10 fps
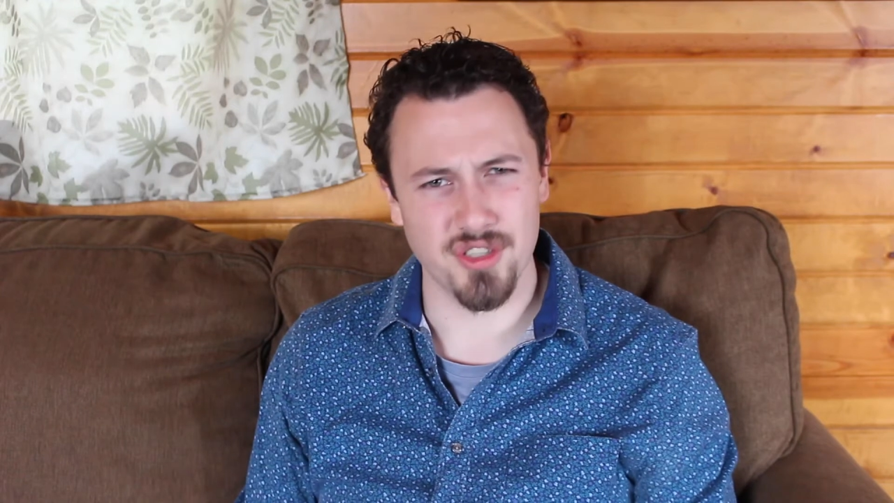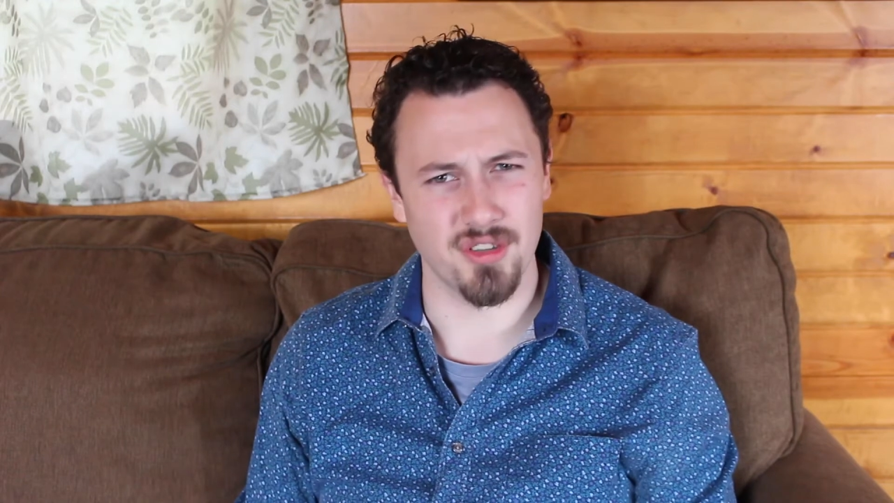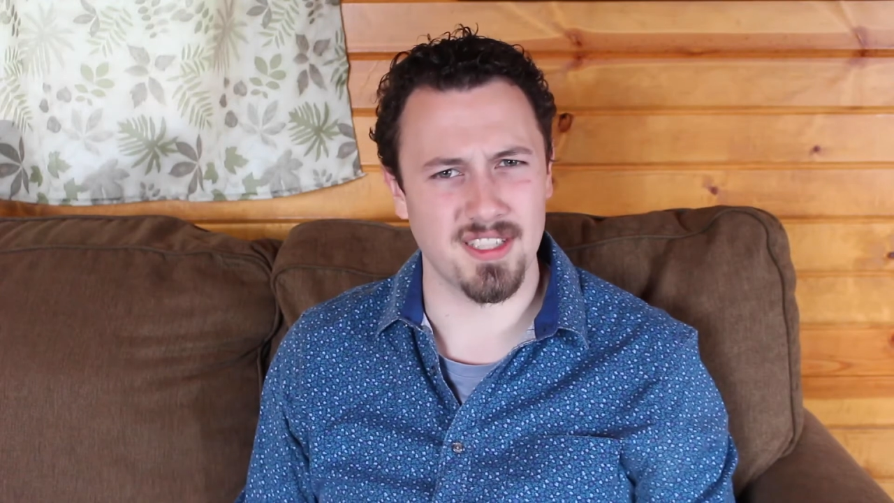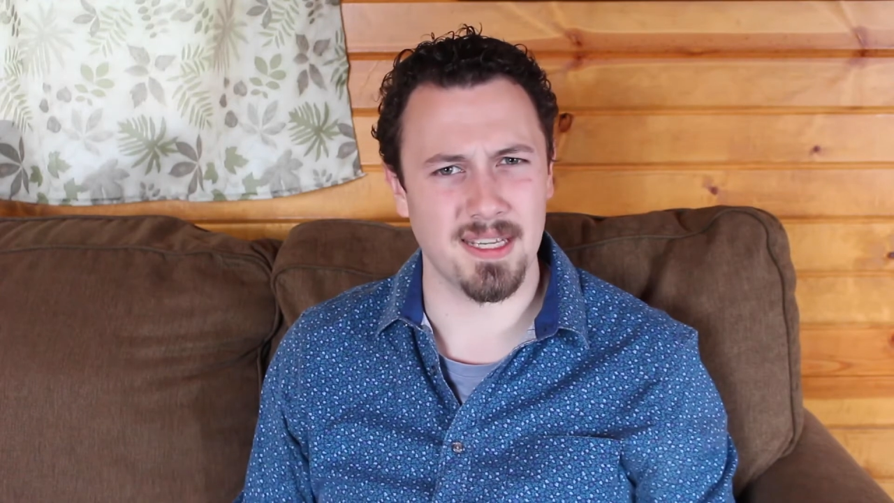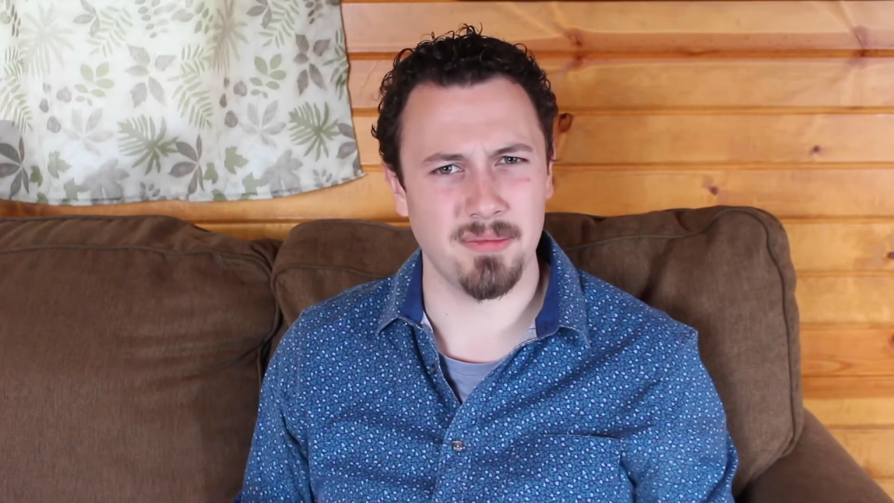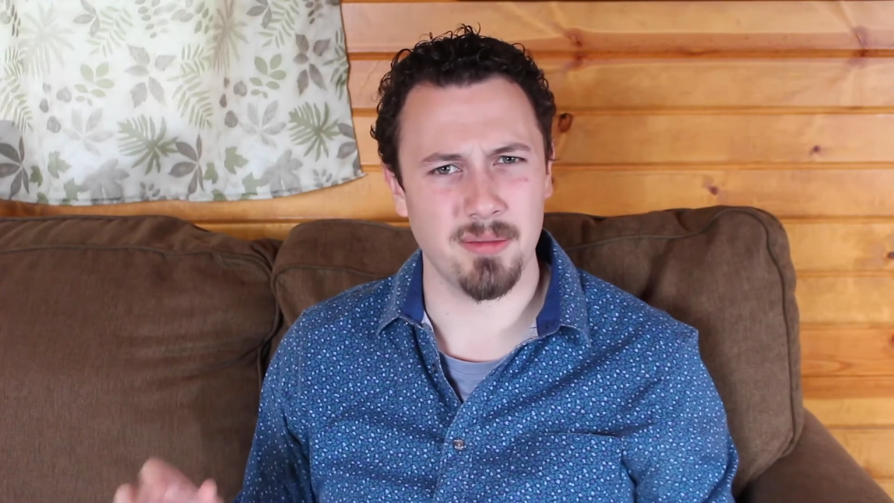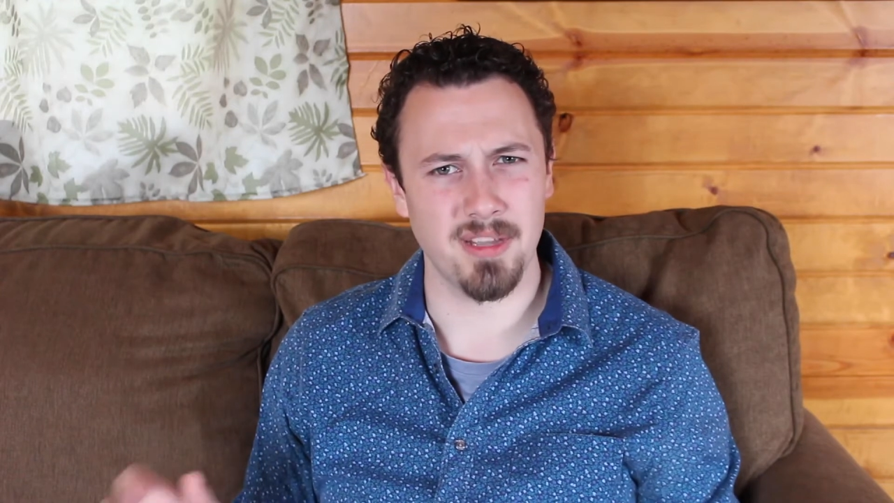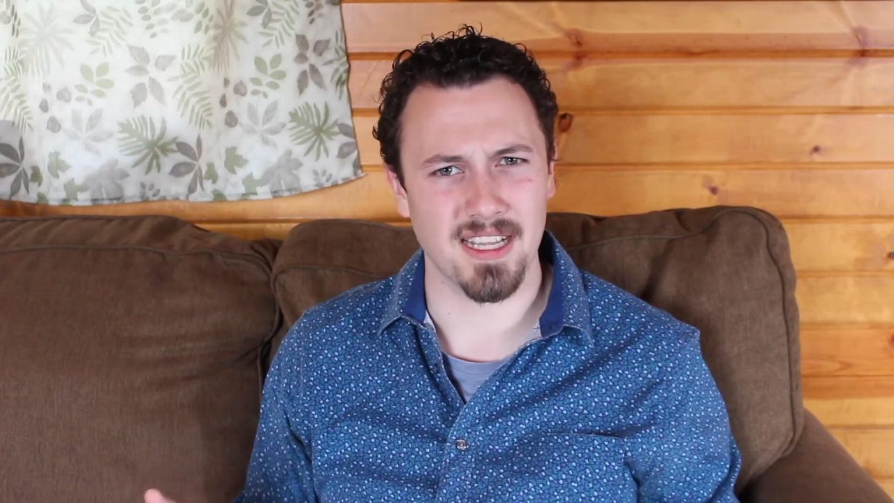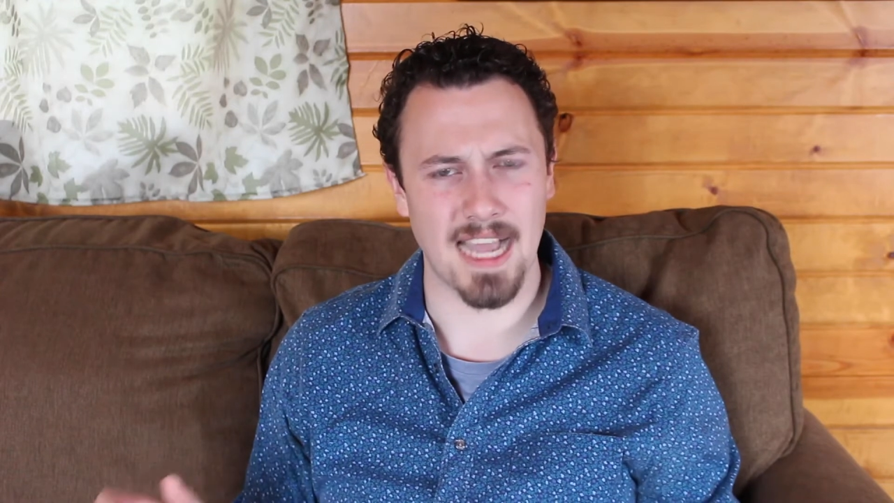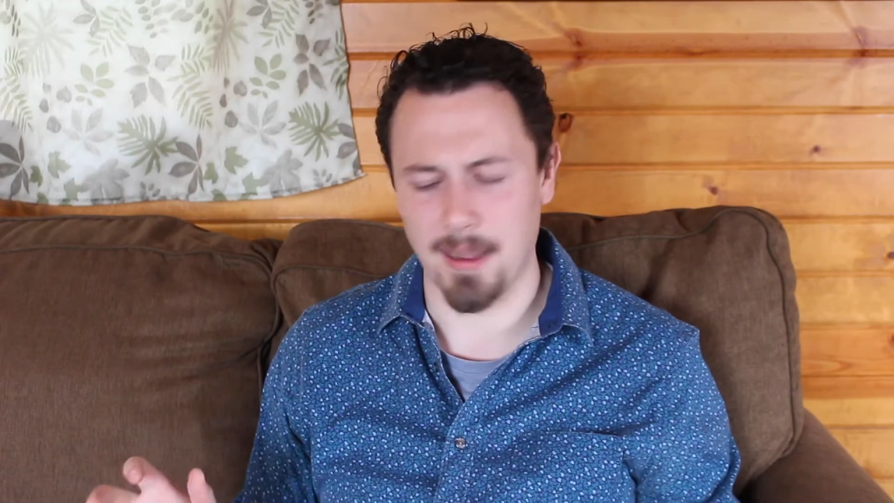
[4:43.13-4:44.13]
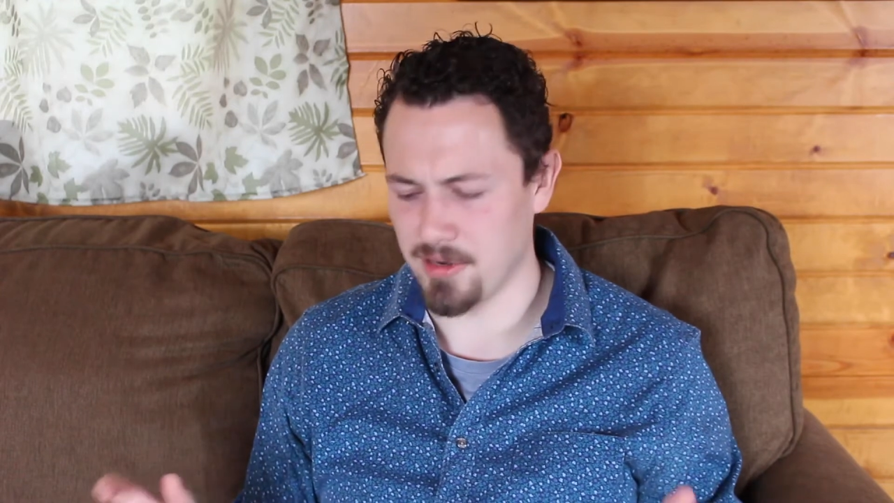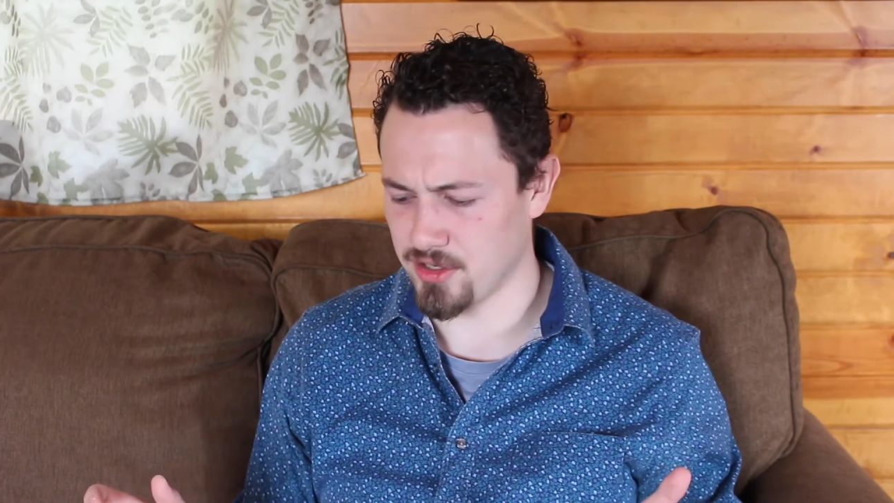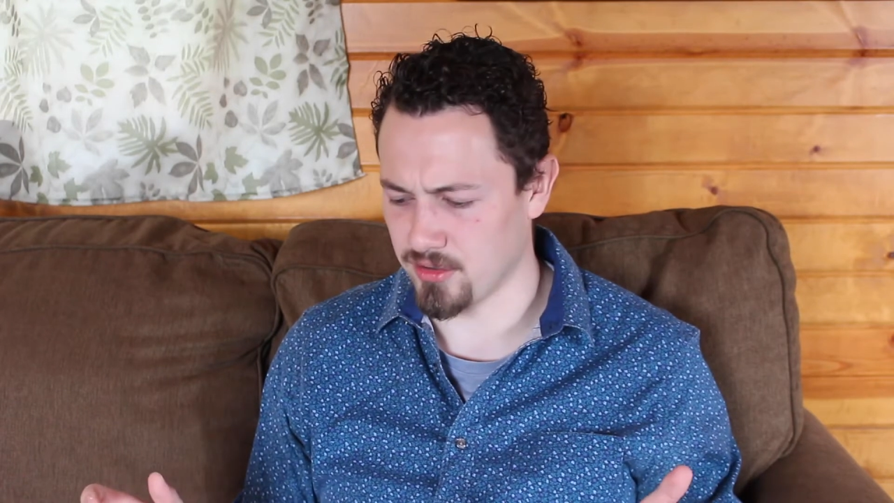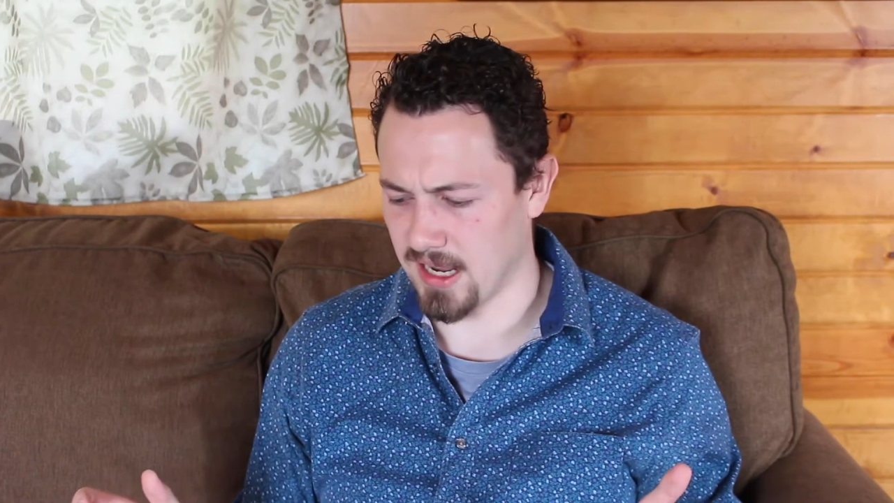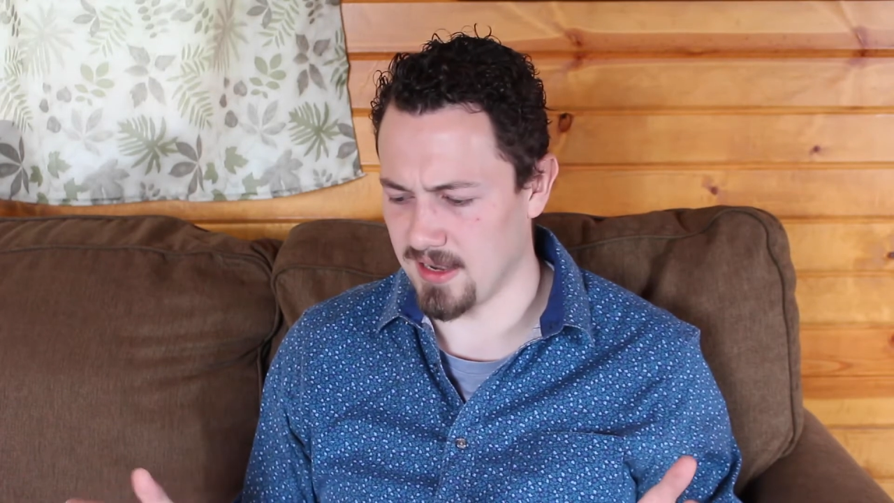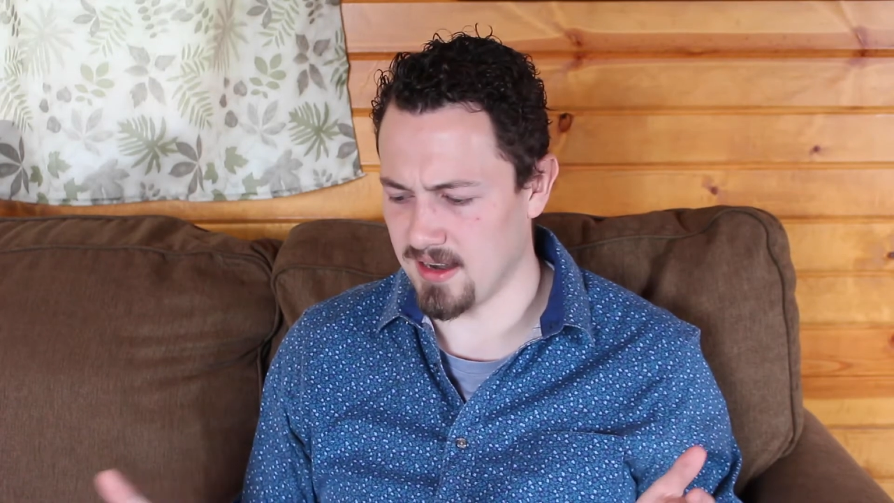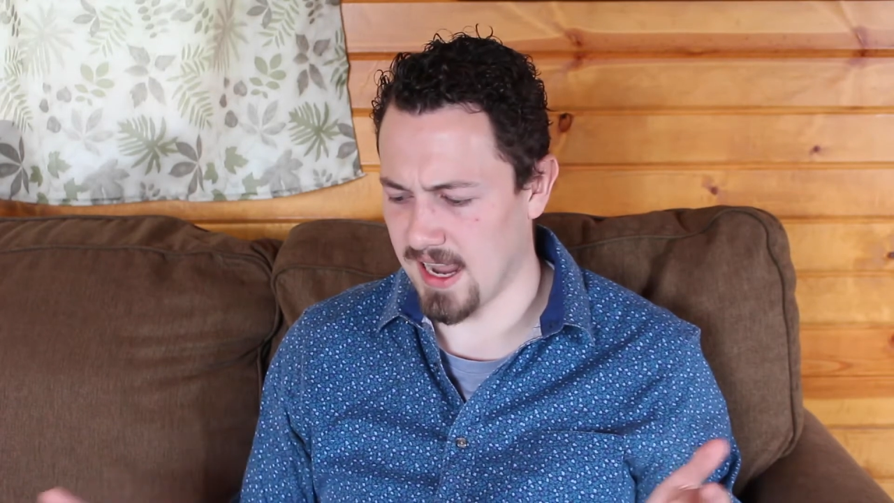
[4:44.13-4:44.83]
so it seemed to be a common trend.